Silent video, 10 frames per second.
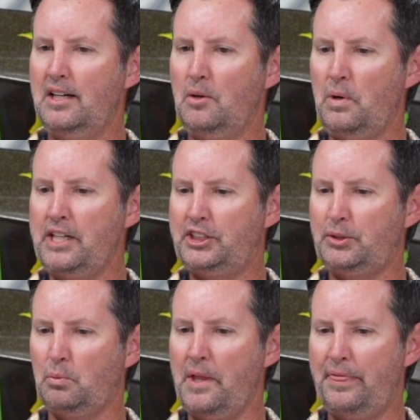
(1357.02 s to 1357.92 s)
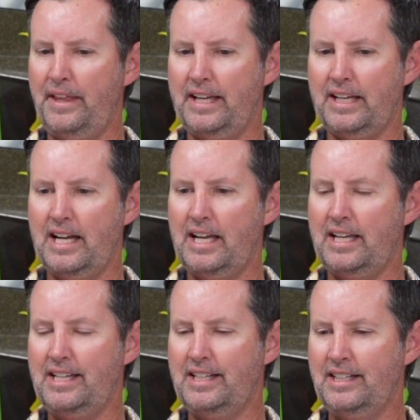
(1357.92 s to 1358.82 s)
which one thing
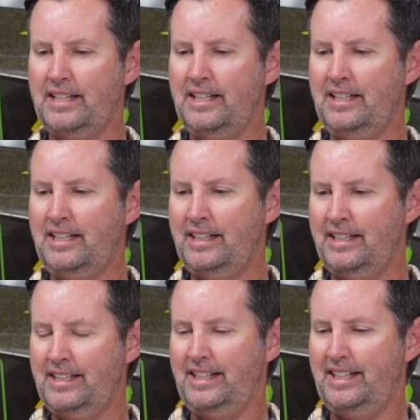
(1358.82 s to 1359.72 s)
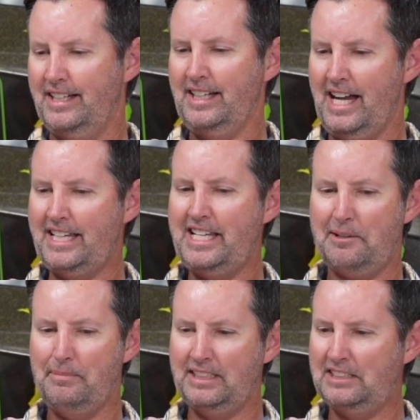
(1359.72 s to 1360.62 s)
I I
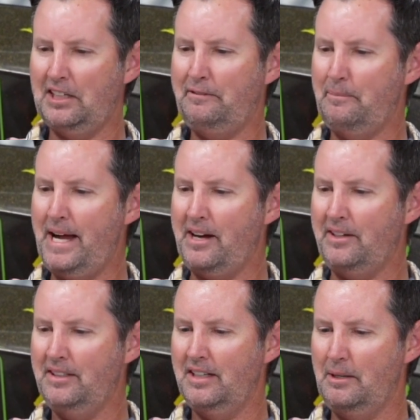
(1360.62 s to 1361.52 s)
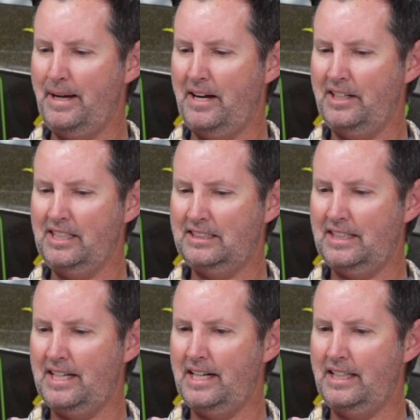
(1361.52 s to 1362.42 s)
kicked myself about about is
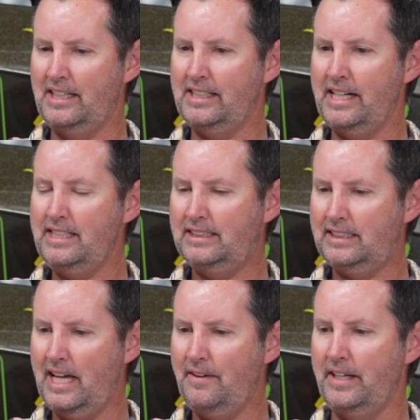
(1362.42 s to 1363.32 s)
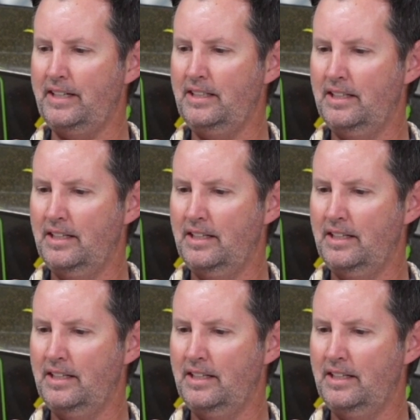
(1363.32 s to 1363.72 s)
uh, the 97.